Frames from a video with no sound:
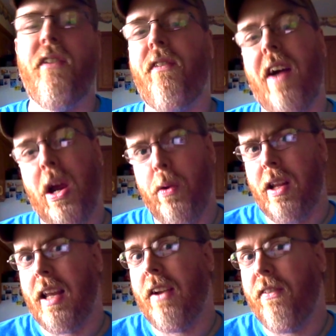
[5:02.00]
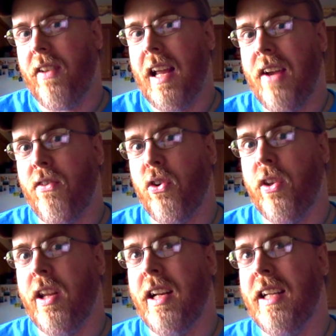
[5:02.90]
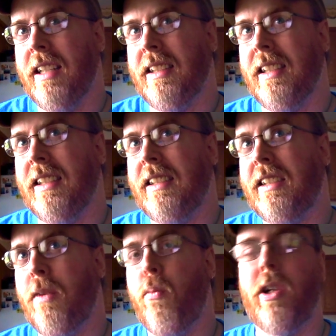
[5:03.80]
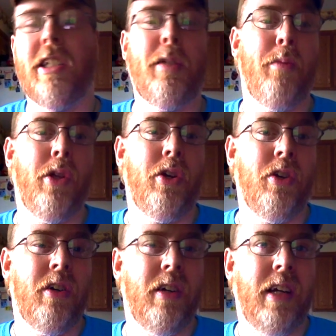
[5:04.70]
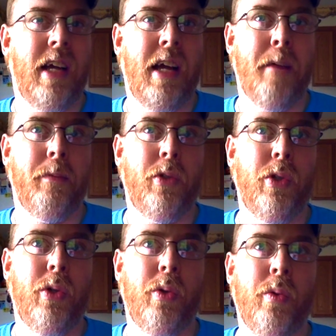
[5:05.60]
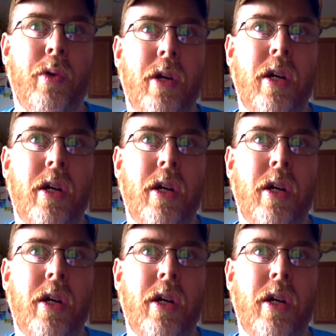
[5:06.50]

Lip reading: fiery-like flavor that is somewhat similar to